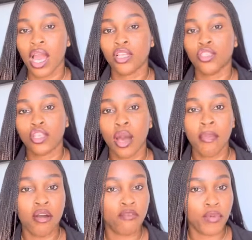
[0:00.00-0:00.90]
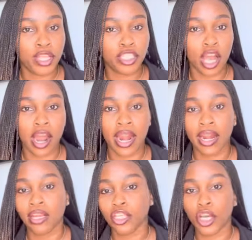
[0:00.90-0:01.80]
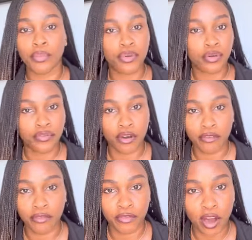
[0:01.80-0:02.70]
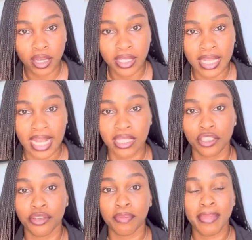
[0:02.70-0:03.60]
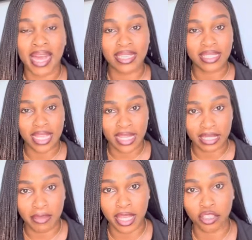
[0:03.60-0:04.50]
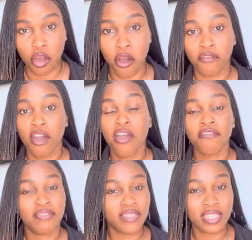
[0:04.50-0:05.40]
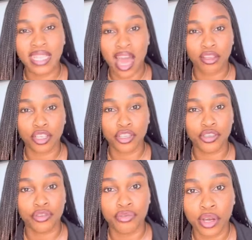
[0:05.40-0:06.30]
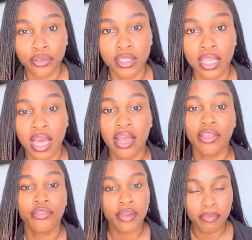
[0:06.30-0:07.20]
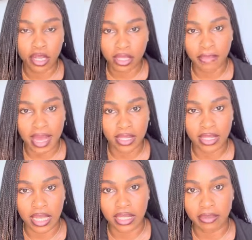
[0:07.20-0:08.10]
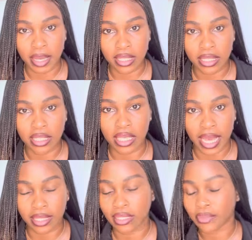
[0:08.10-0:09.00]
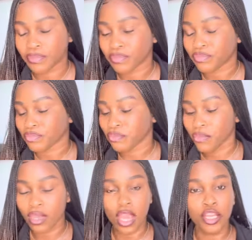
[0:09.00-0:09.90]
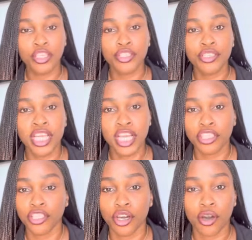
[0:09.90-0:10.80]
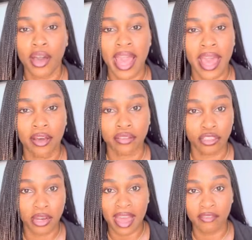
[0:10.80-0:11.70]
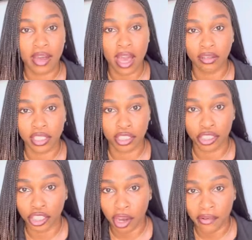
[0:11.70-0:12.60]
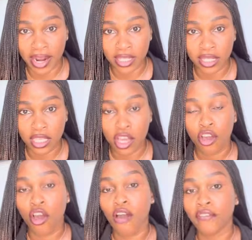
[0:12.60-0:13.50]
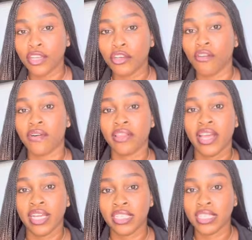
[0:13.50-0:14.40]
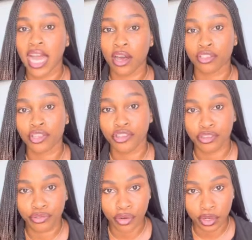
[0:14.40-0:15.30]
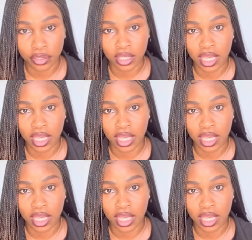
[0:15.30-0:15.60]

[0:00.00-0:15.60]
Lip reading: Some of which are your proof of fund, that is your bank statement of 15,000 euros, 3 months bank statement, yes. You need your health, travel health insurance covering over 30,000 euros.